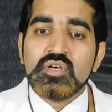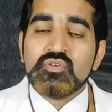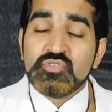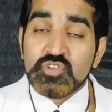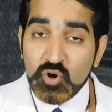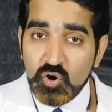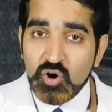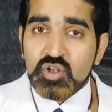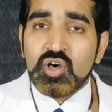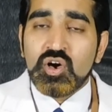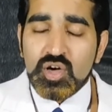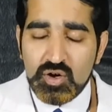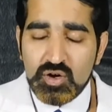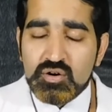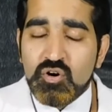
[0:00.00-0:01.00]
We all
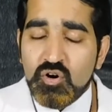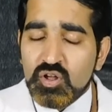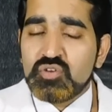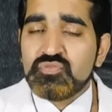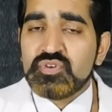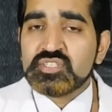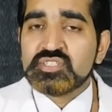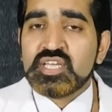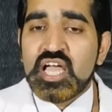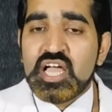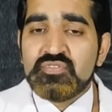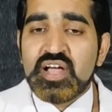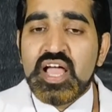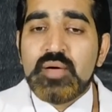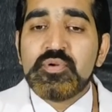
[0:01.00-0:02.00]
of us have
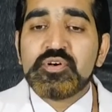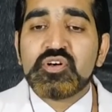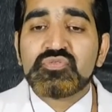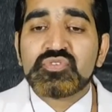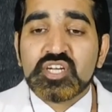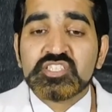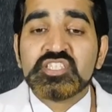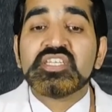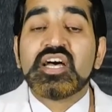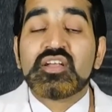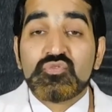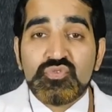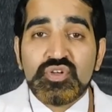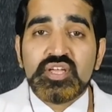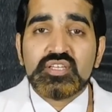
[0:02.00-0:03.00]
a habit of touching our
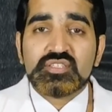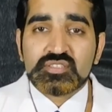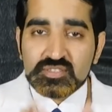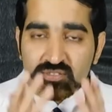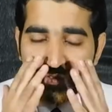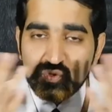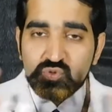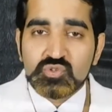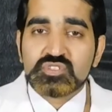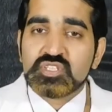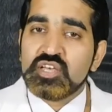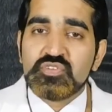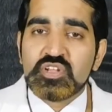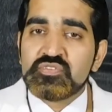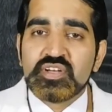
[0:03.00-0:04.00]
face, nose,
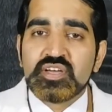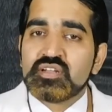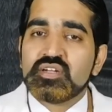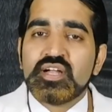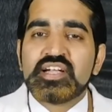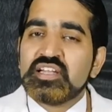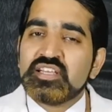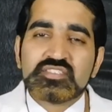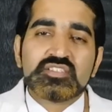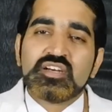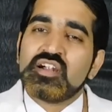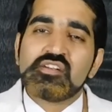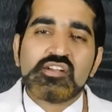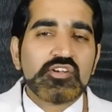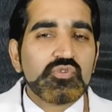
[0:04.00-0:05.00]
everywhere at least
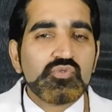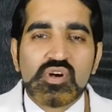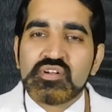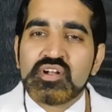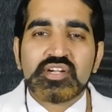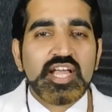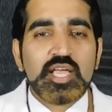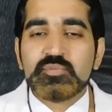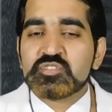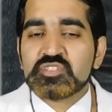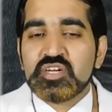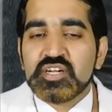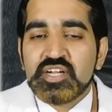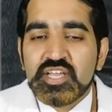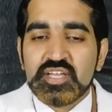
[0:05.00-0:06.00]
100-200 times
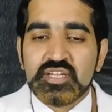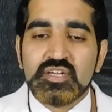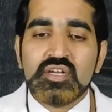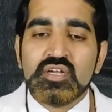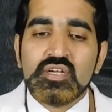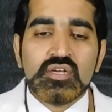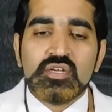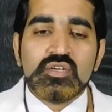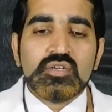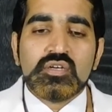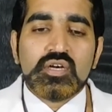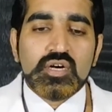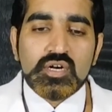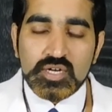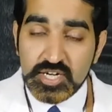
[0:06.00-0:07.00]
a day.
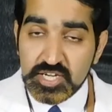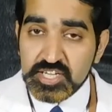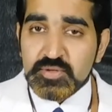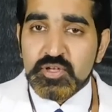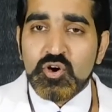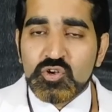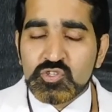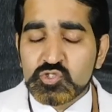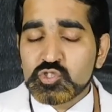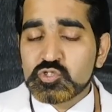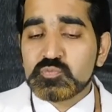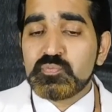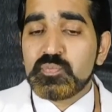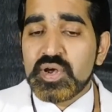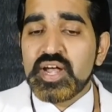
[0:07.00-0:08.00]
It can also
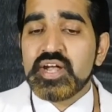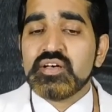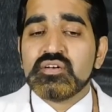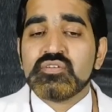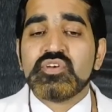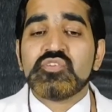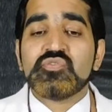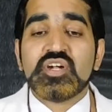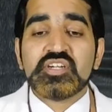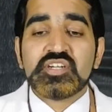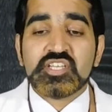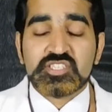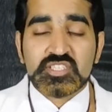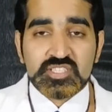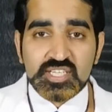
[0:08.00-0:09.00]
spread when one
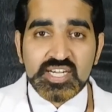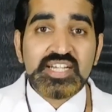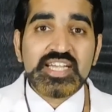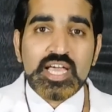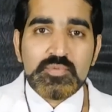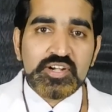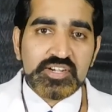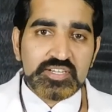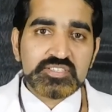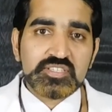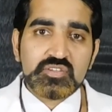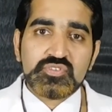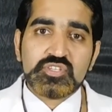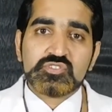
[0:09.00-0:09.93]
touches a contaminated surface.